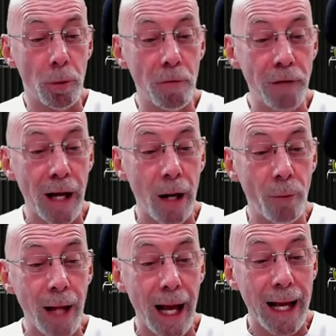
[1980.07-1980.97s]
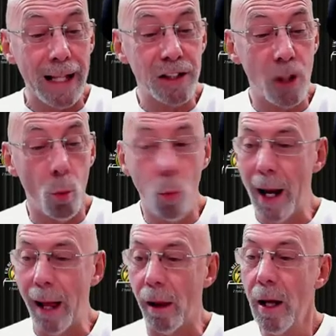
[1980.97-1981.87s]
profound as
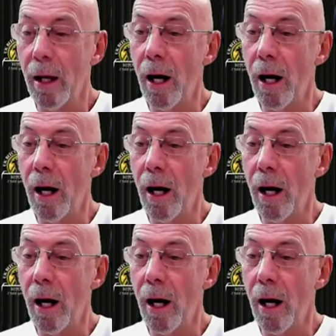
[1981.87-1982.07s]
well.